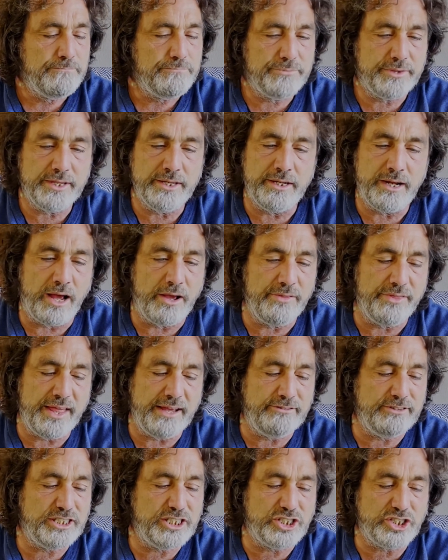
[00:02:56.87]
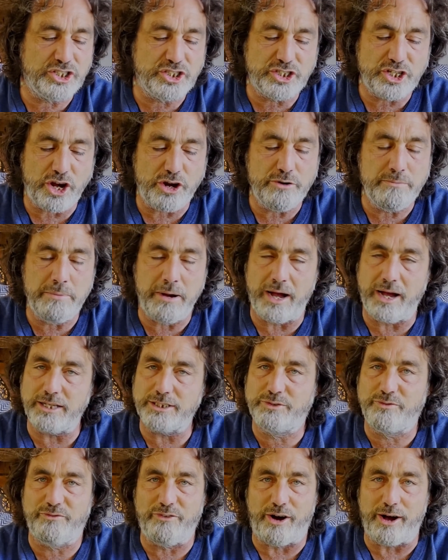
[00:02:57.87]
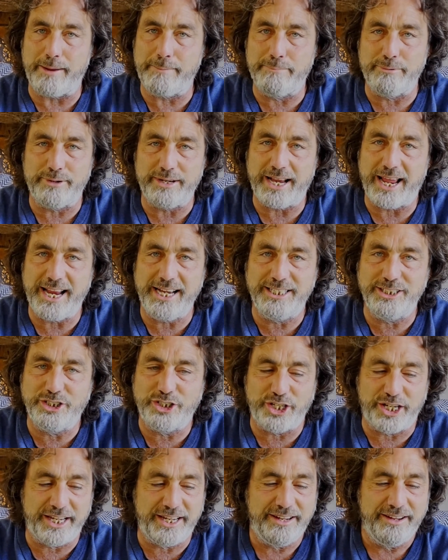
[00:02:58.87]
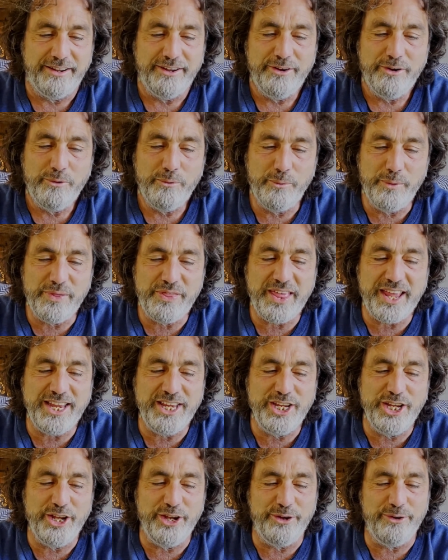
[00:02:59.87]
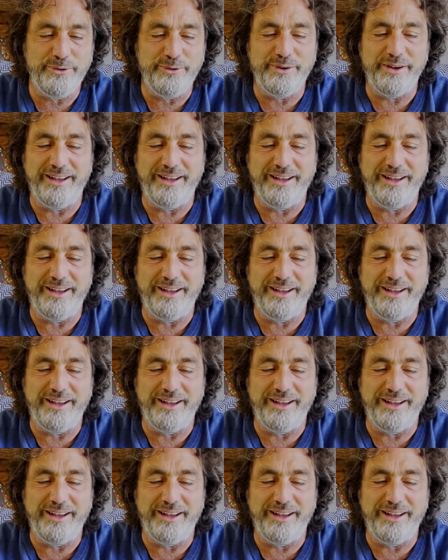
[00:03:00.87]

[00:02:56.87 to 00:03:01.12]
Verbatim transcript: you know, there is so much vibrant energy within you